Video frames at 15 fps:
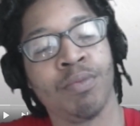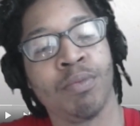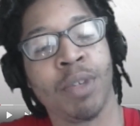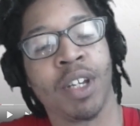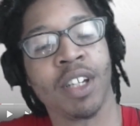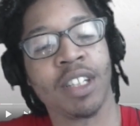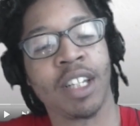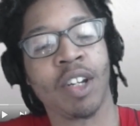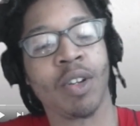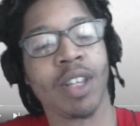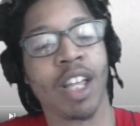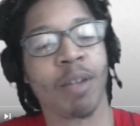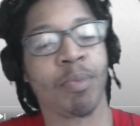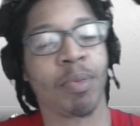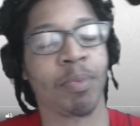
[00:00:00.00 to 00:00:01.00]
Because I know a
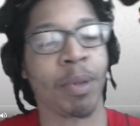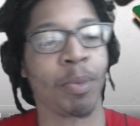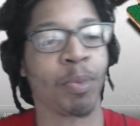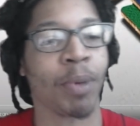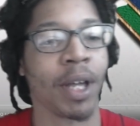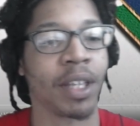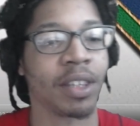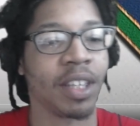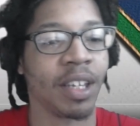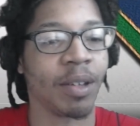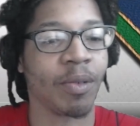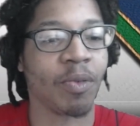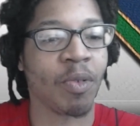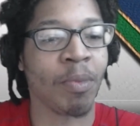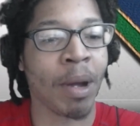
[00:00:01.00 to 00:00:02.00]
lot of people probably
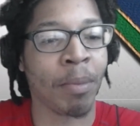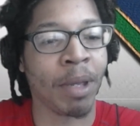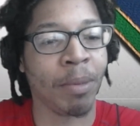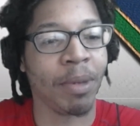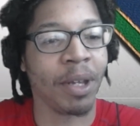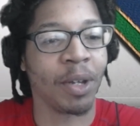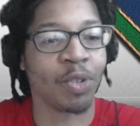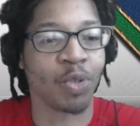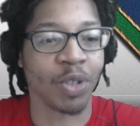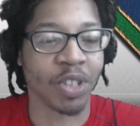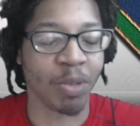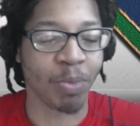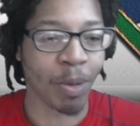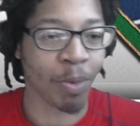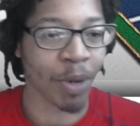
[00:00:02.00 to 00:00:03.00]
think with my BBL
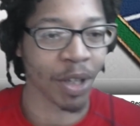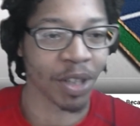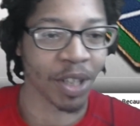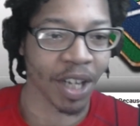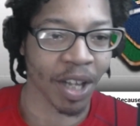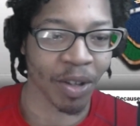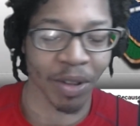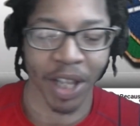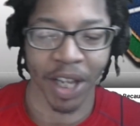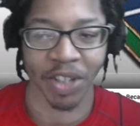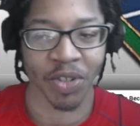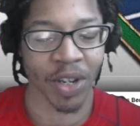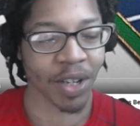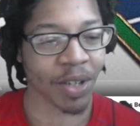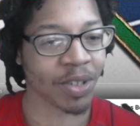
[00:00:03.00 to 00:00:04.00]
Drizzy, people probably think I don't like
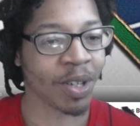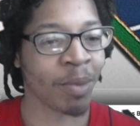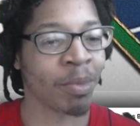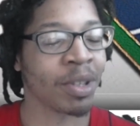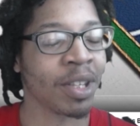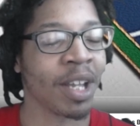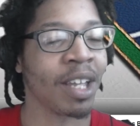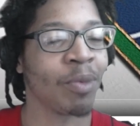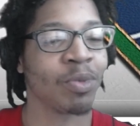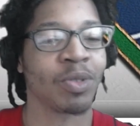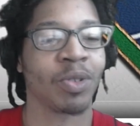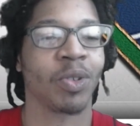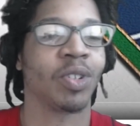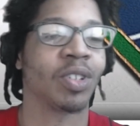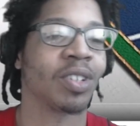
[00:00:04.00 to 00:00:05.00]
Drake or something. But no, it was
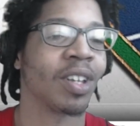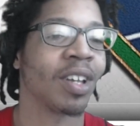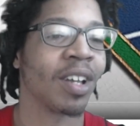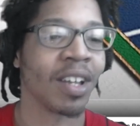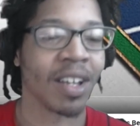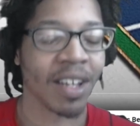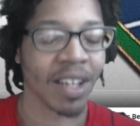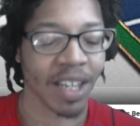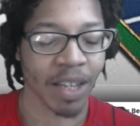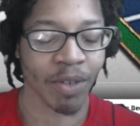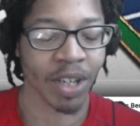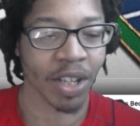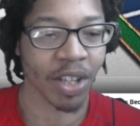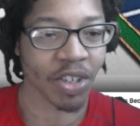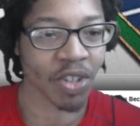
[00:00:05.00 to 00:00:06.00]
really just,
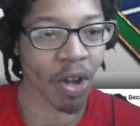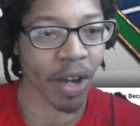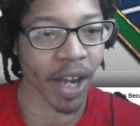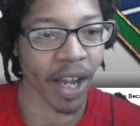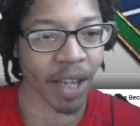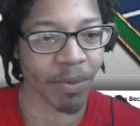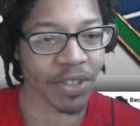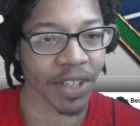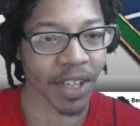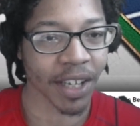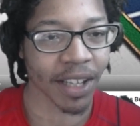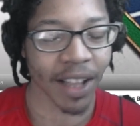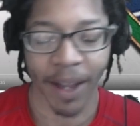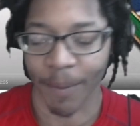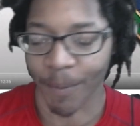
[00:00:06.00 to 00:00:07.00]
even in the song, I even
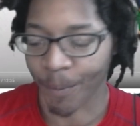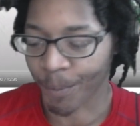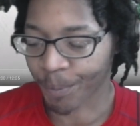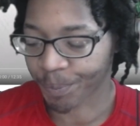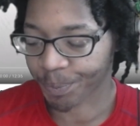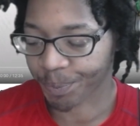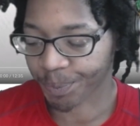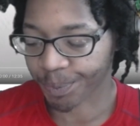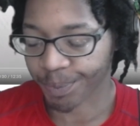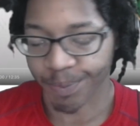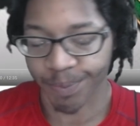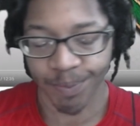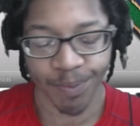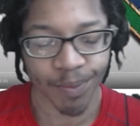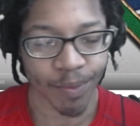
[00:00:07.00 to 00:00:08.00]
said, like,
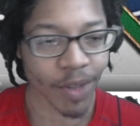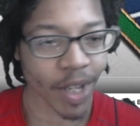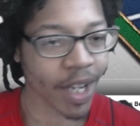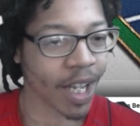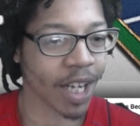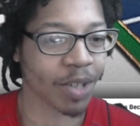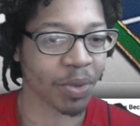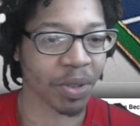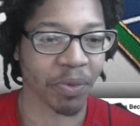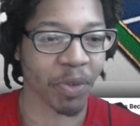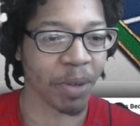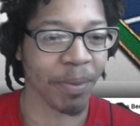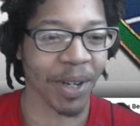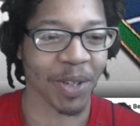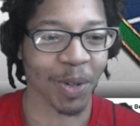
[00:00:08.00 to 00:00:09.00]
nigga, I just want the
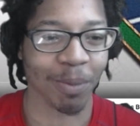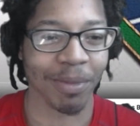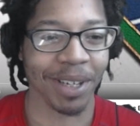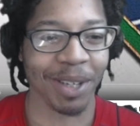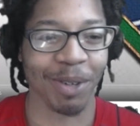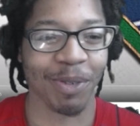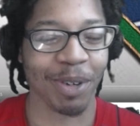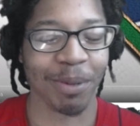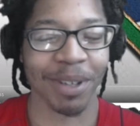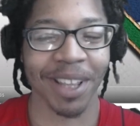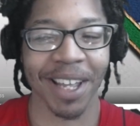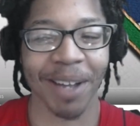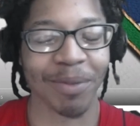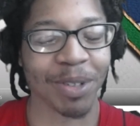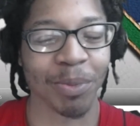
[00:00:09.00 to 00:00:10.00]
free Metro beat. You feel me?
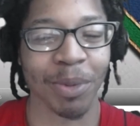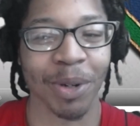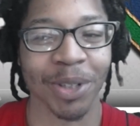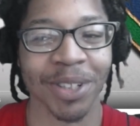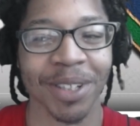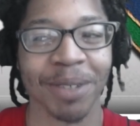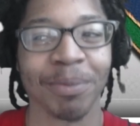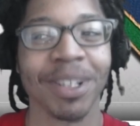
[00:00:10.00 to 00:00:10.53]
Like, I'm just bullshit.